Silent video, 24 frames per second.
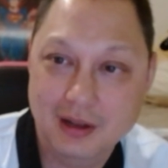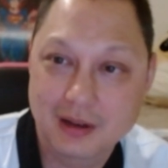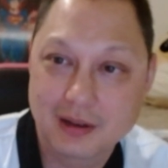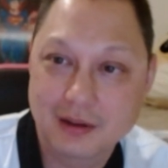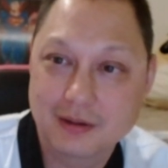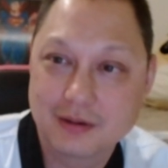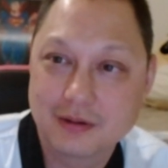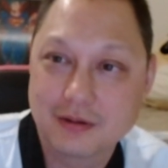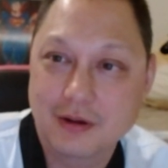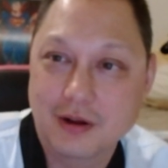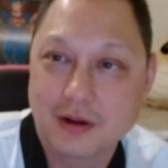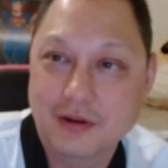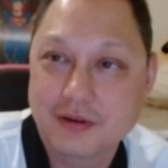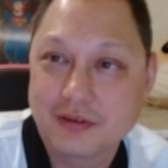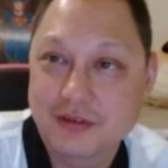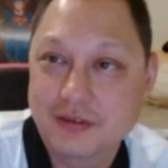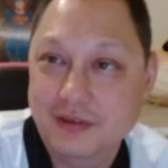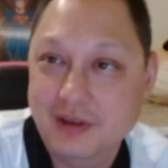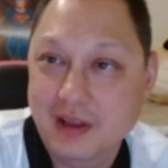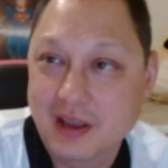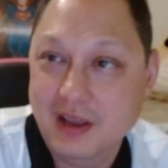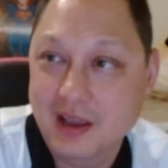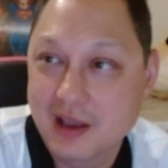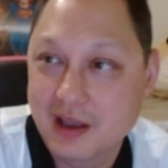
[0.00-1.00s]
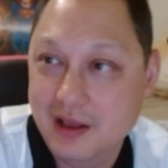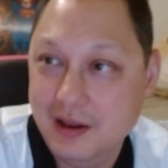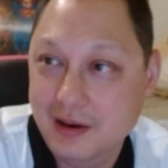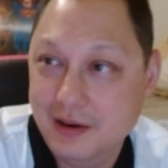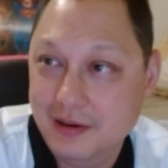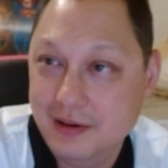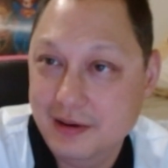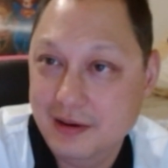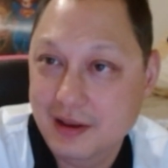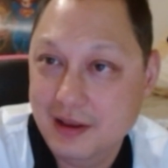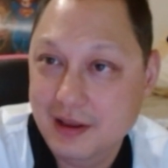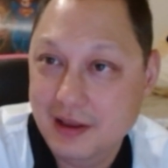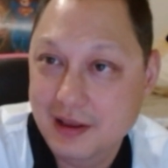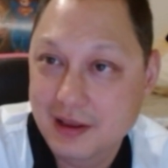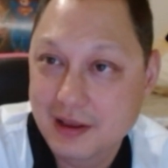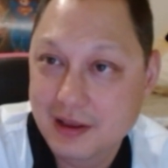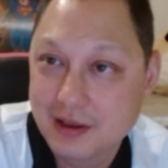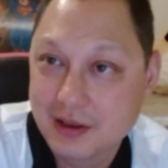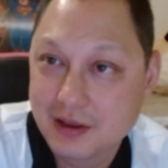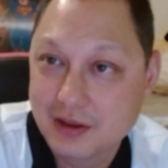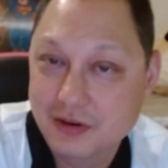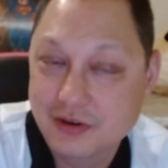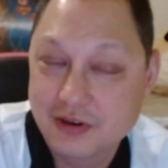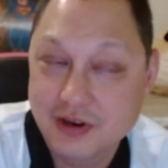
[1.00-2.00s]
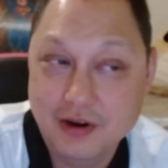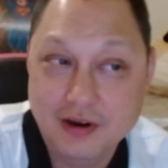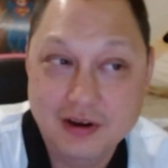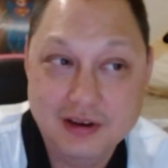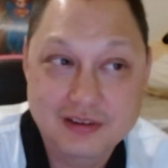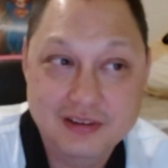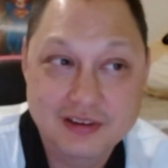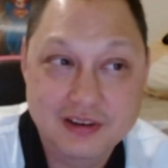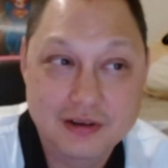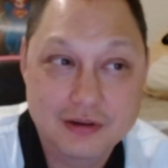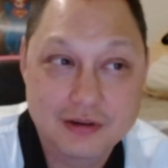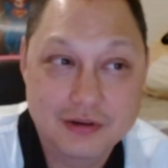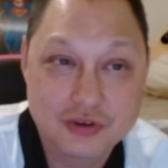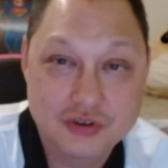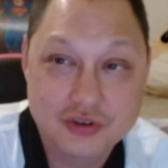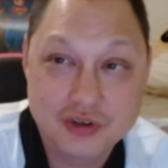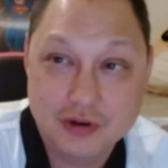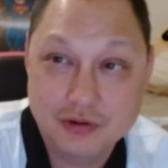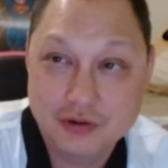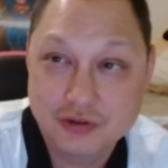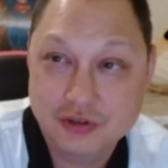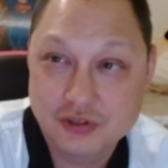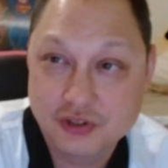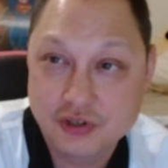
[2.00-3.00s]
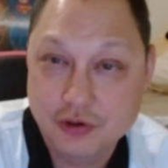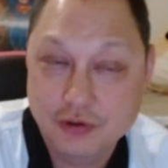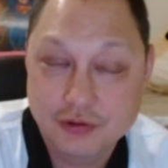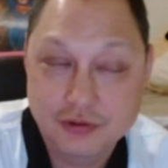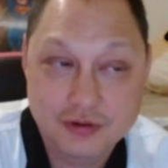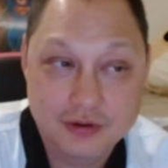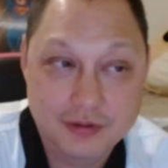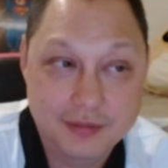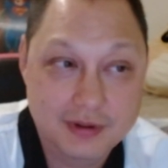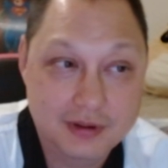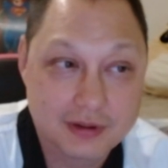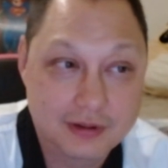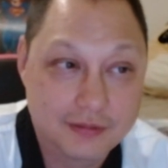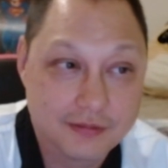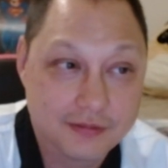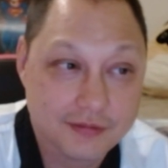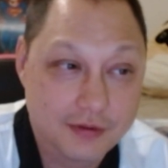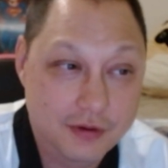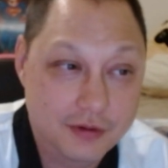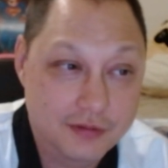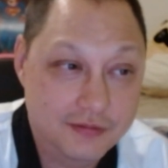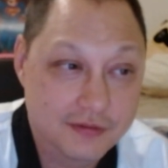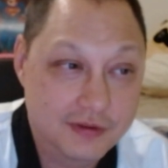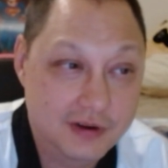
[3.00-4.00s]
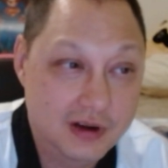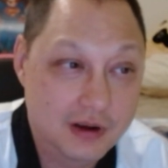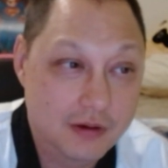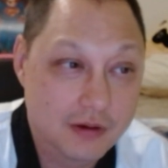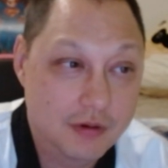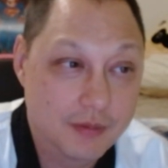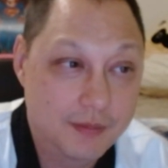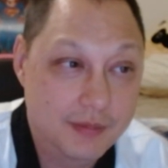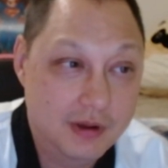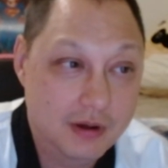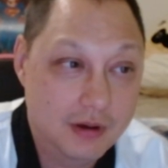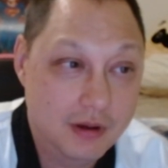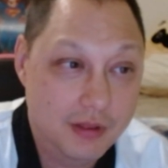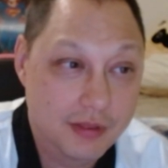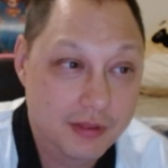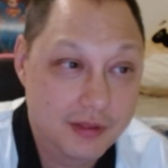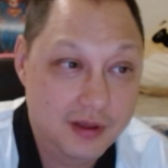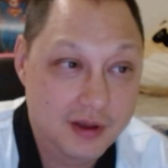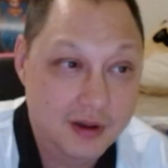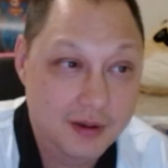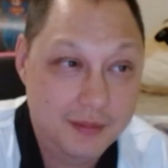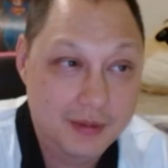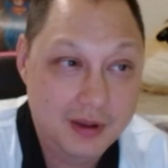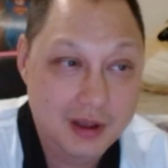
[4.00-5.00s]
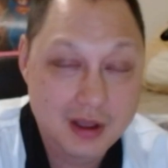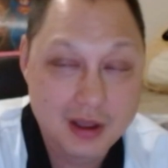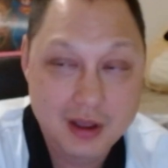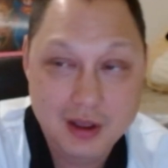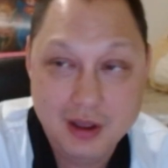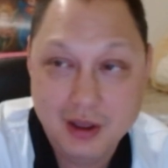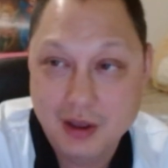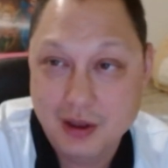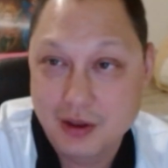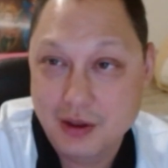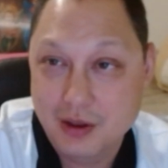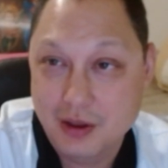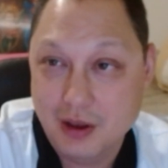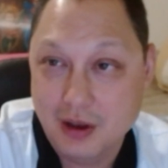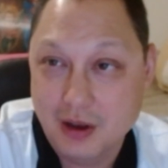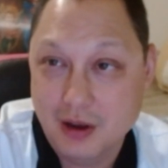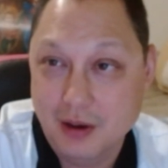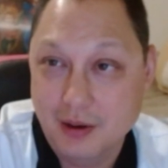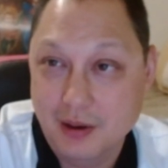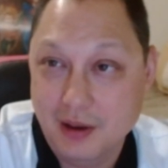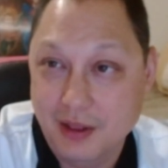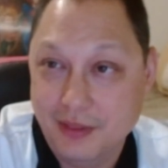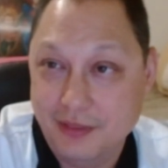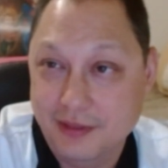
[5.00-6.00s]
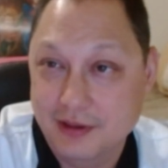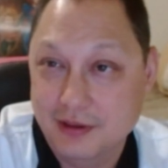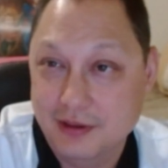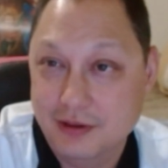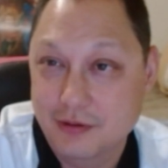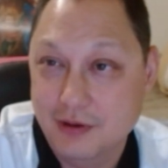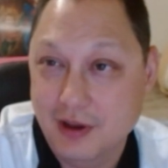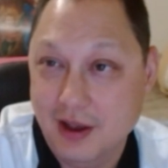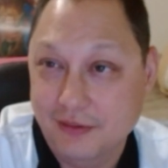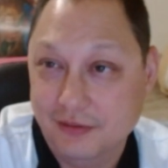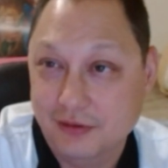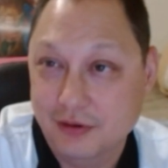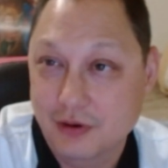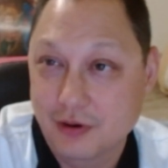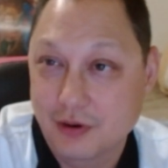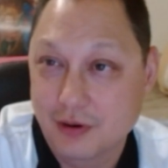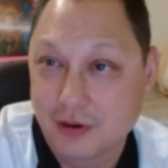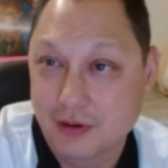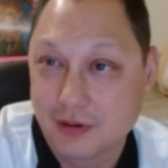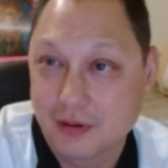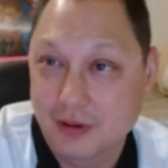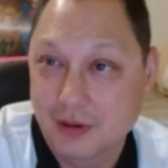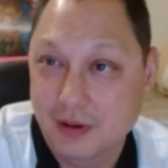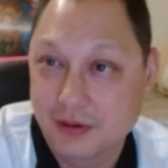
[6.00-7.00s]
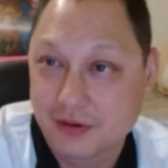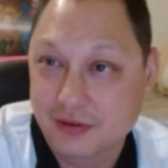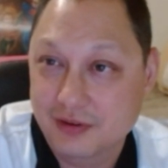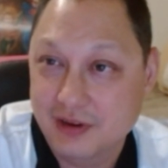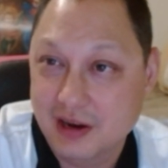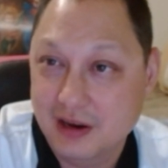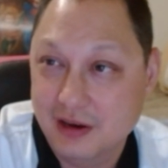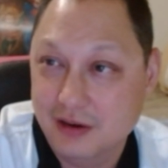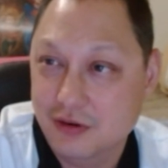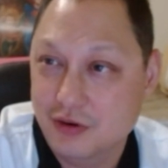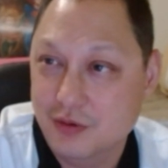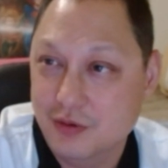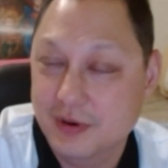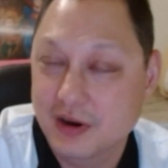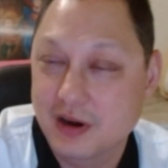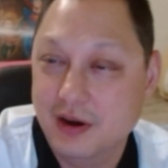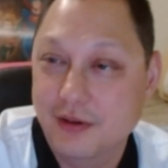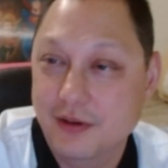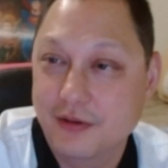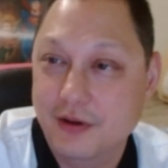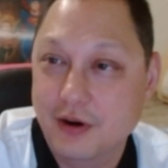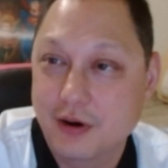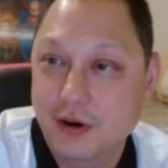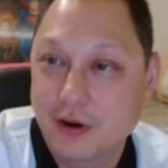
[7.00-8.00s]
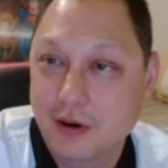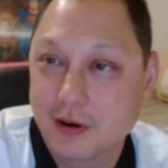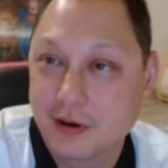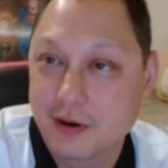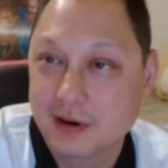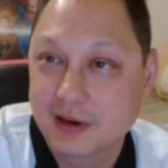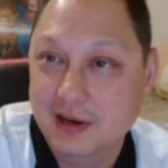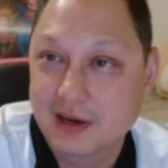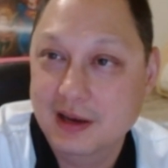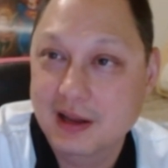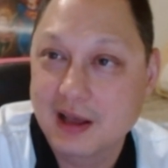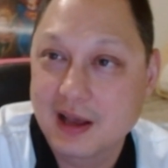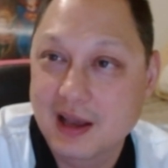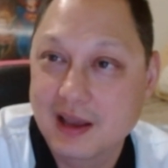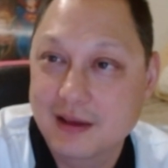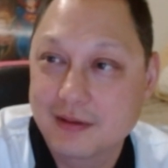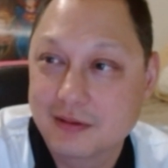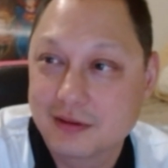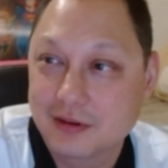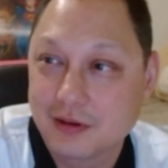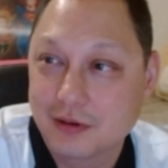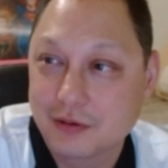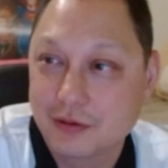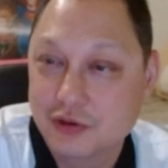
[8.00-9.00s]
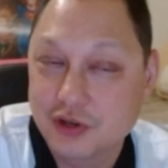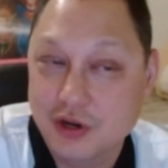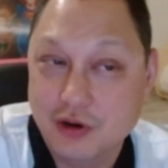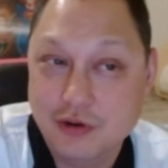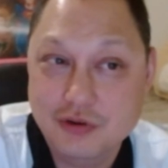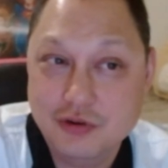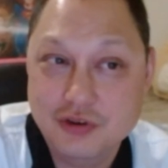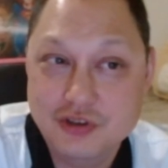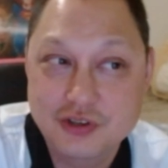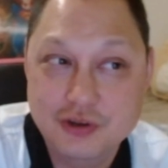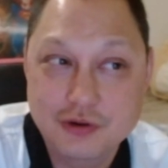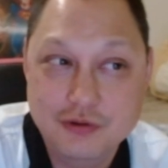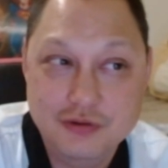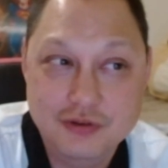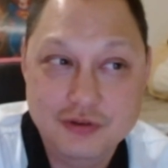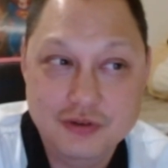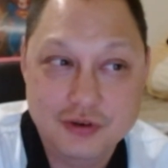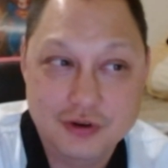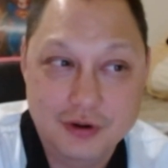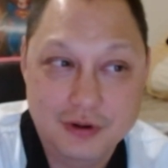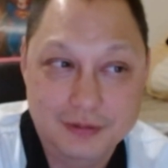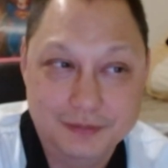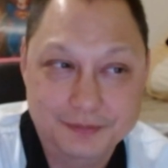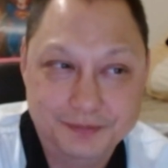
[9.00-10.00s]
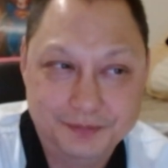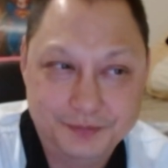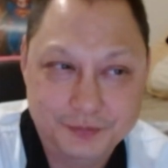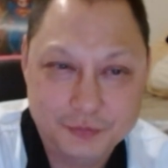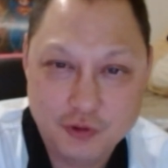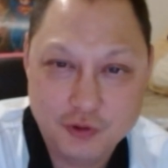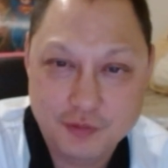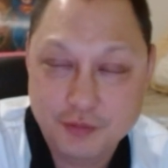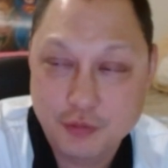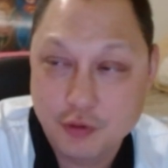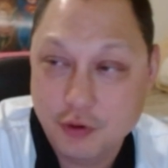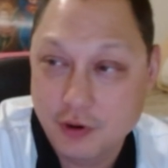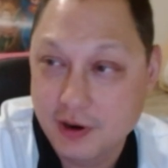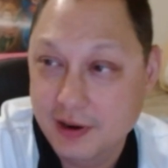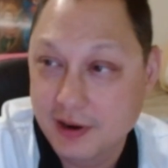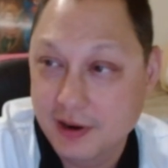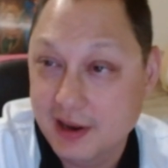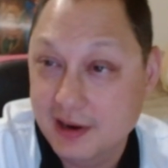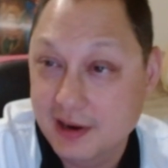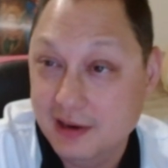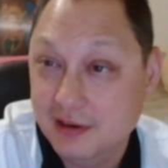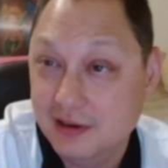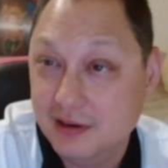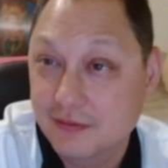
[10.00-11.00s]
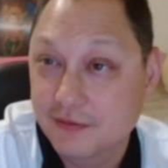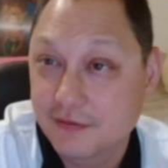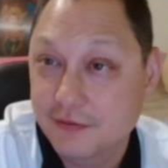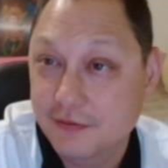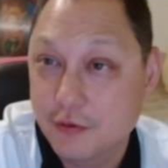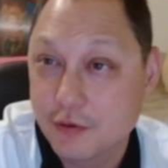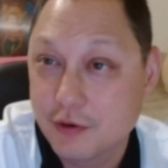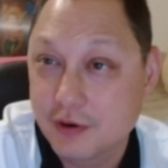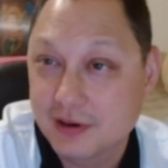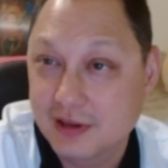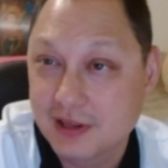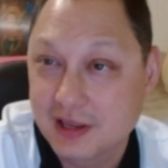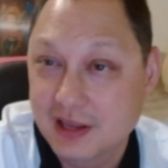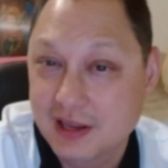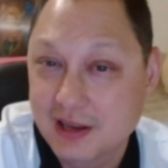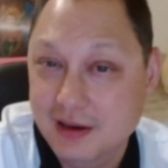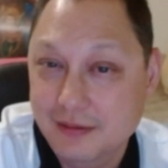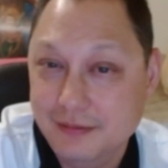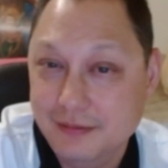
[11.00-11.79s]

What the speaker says: to understand Jerry Siegel and Joe Shuster, because the first video will be on them, I think you have to understand a little bit of their early life. So Joe Shuster was born in 1914